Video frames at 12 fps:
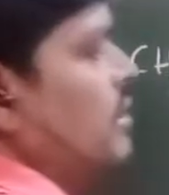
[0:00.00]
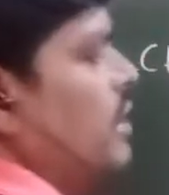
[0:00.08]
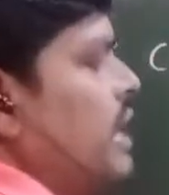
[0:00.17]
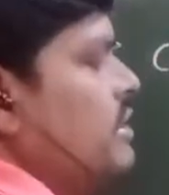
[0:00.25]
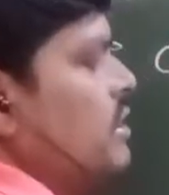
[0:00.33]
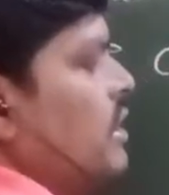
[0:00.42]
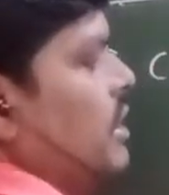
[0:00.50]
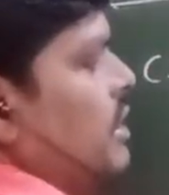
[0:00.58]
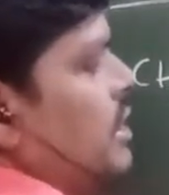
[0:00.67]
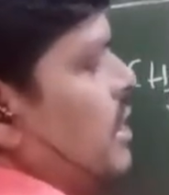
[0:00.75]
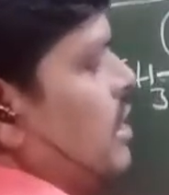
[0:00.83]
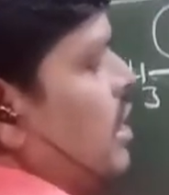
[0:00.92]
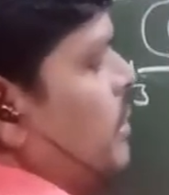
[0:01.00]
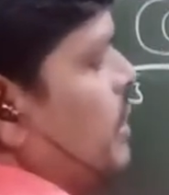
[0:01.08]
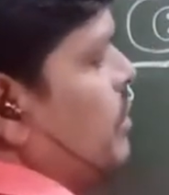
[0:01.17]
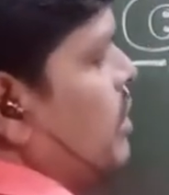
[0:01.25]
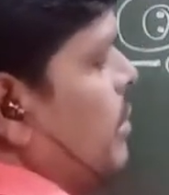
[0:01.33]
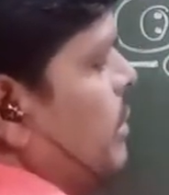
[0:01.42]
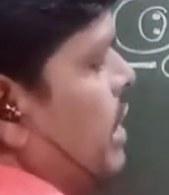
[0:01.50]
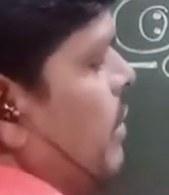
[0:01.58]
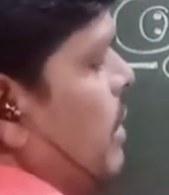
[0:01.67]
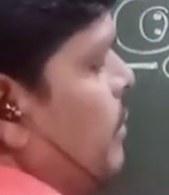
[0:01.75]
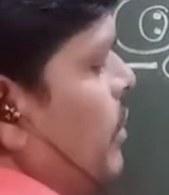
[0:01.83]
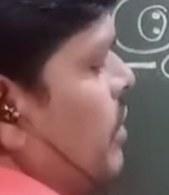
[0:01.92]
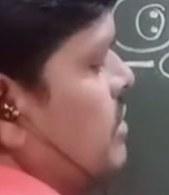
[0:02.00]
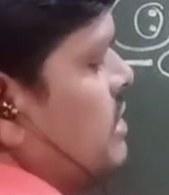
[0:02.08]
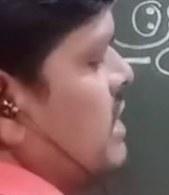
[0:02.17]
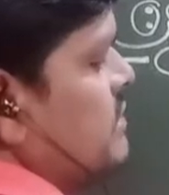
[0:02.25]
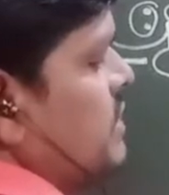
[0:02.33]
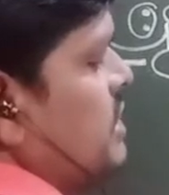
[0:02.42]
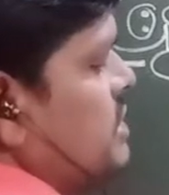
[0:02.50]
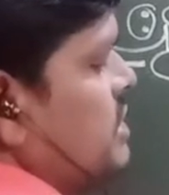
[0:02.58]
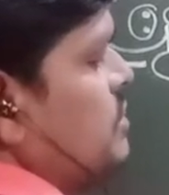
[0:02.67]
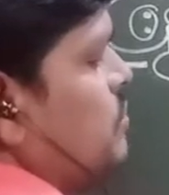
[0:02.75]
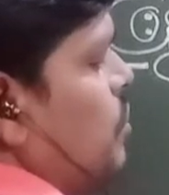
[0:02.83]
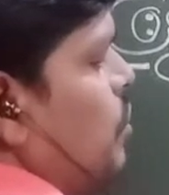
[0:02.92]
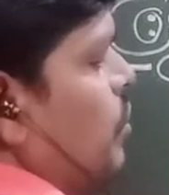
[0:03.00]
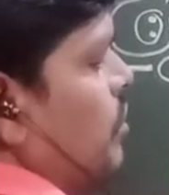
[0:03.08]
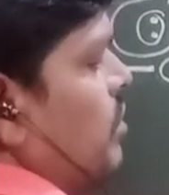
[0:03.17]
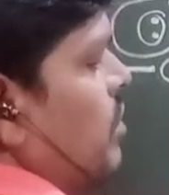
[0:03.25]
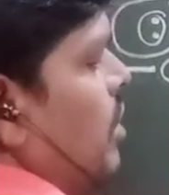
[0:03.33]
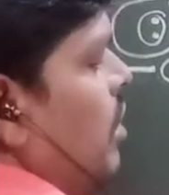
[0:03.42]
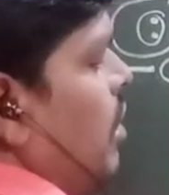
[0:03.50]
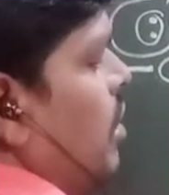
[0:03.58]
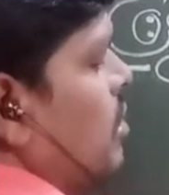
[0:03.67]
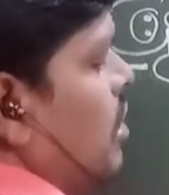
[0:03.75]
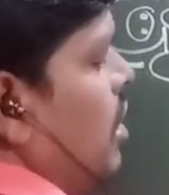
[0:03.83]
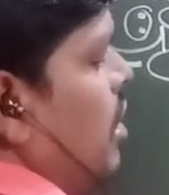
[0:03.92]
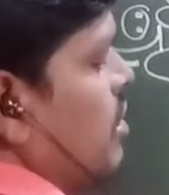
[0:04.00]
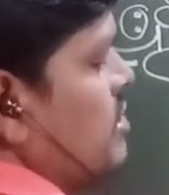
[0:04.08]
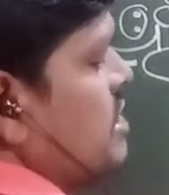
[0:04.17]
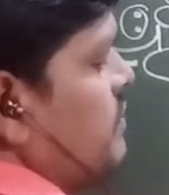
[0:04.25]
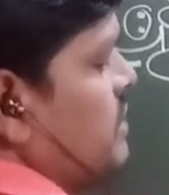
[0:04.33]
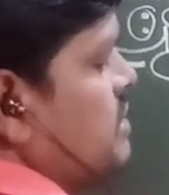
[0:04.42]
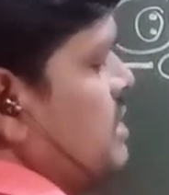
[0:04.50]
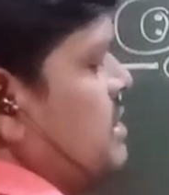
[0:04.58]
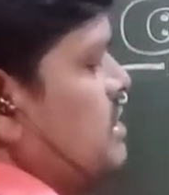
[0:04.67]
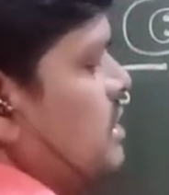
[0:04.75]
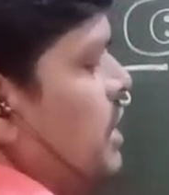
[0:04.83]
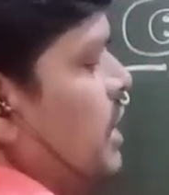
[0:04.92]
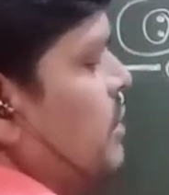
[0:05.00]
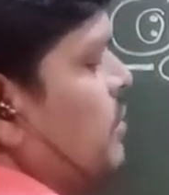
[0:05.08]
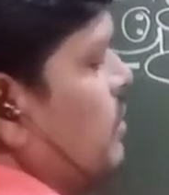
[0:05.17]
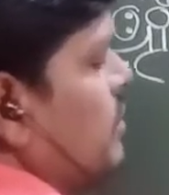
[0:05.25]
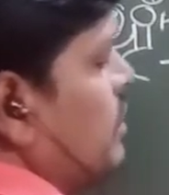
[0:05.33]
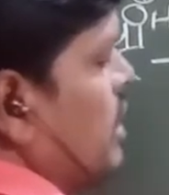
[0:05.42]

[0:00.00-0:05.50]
Right, here carbon to carbon double bond, that's why this is one alcohol, suffix is enol.